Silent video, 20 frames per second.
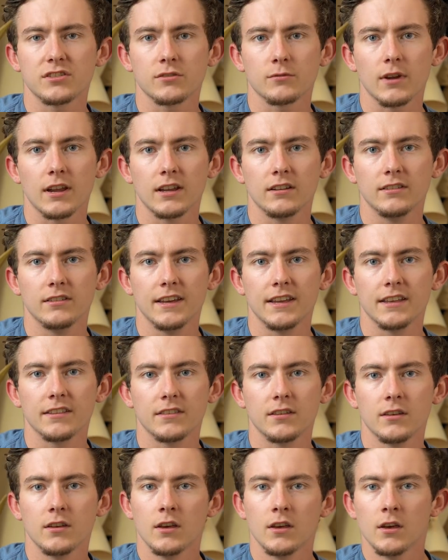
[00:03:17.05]
the right
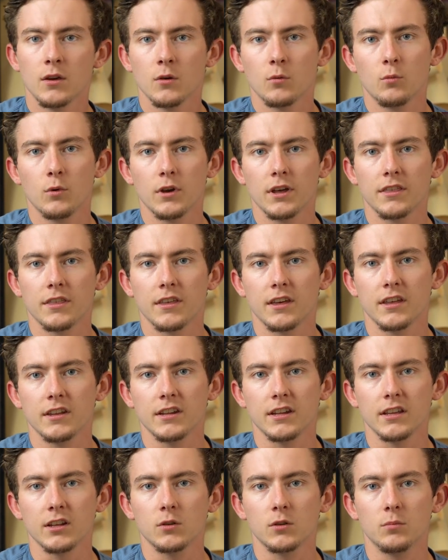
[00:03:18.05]
length with a
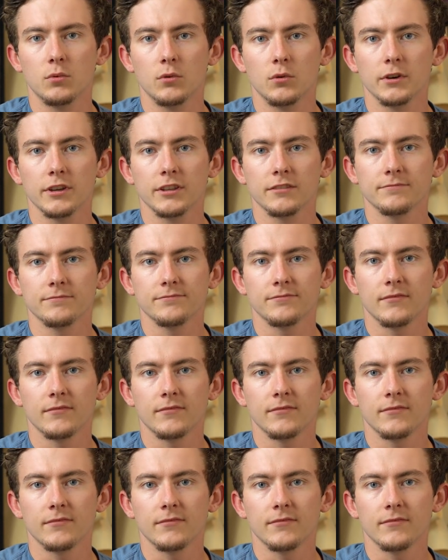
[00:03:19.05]
needle point.